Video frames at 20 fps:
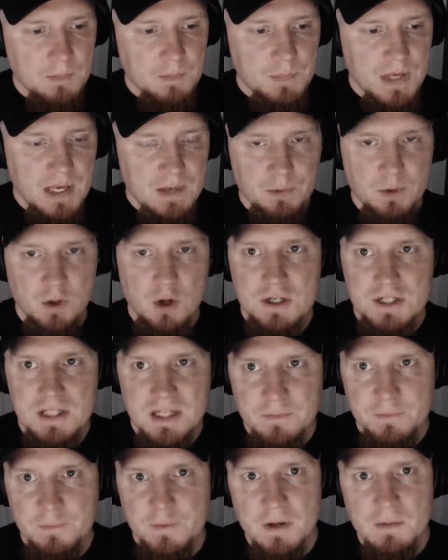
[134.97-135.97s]
People are
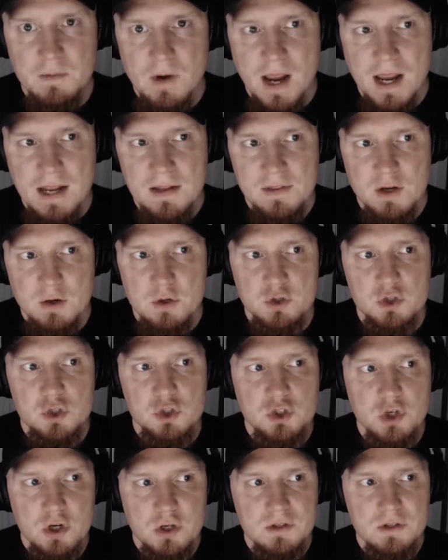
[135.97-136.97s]
different, right? There are
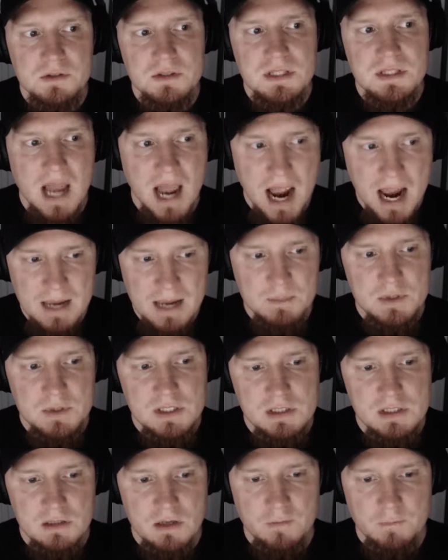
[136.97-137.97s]
certain types